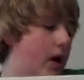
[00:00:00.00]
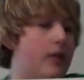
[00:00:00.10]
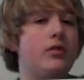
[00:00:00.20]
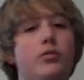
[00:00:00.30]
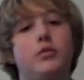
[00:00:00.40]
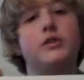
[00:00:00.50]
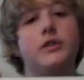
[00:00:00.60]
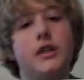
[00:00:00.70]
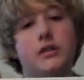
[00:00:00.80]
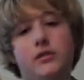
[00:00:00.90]
I like the wooden
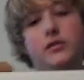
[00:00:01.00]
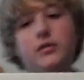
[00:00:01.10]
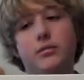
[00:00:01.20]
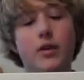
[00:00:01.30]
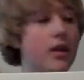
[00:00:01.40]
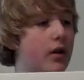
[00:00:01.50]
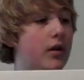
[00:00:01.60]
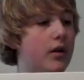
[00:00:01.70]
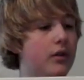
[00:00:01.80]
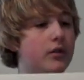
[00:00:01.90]
styles.
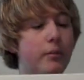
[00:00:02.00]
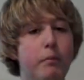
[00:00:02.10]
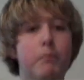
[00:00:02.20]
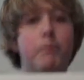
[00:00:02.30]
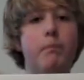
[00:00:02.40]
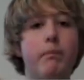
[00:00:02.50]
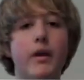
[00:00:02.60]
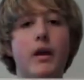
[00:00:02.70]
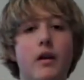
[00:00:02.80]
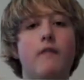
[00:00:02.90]
It's a
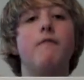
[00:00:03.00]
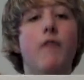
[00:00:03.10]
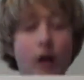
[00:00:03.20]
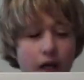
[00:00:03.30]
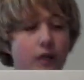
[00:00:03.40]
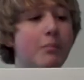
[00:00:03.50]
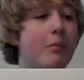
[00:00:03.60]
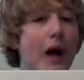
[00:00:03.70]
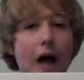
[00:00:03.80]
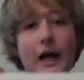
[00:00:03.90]
big in
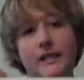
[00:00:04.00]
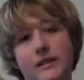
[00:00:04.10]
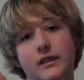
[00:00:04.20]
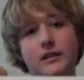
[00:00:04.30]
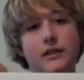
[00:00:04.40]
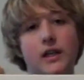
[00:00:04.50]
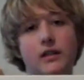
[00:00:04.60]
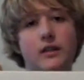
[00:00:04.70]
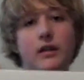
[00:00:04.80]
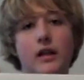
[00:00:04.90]
box. I just
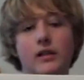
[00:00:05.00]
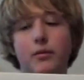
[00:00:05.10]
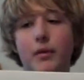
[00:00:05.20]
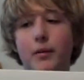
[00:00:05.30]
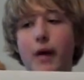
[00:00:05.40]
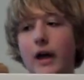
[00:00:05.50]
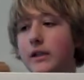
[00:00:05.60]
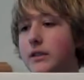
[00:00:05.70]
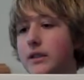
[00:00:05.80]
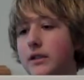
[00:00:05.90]
gotta tell you that. It's a big
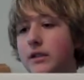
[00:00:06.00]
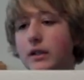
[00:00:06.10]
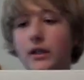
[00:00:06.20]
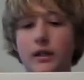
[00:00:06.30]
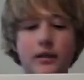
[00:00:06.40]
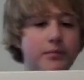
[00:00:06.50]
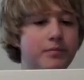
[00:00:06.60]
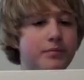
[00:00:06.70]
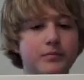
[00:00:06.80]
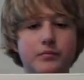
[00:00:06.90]
box. Uh,
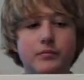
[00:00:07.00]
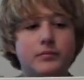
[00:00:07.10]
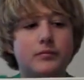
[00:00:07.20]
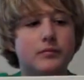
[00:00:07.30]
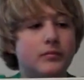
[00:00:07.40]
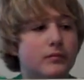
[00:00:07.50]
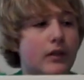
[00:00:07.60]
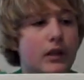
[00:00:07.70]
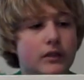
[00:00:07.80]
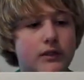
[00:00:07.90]

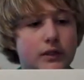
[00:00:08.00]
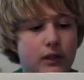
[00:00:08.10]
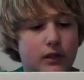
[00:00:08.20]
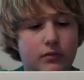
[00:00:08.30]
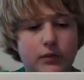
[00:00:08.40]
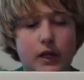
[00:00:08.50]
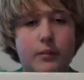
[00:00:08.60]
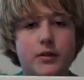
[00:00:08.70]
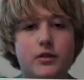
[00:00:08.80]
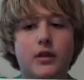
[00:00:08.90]
so, got a
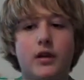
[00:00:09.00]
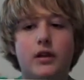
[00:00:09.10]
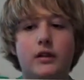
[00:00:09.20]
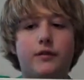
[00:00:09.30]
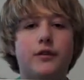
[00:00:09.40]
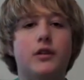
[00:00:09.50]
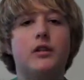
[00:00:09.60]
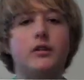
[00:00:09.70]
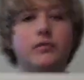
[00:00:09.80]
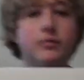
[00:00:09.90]
picture of the gun on the
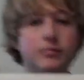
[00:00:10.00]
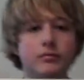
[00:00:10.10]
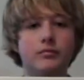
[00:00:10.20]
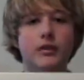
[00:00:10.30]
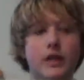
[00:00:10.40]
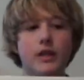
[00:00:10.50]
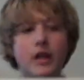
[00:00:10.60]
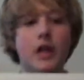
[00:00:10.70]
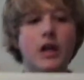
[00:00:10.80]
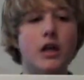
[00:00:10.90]
front,
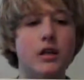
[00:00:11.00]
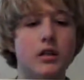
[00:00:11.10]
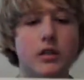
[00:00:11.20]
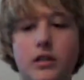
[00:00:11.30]
and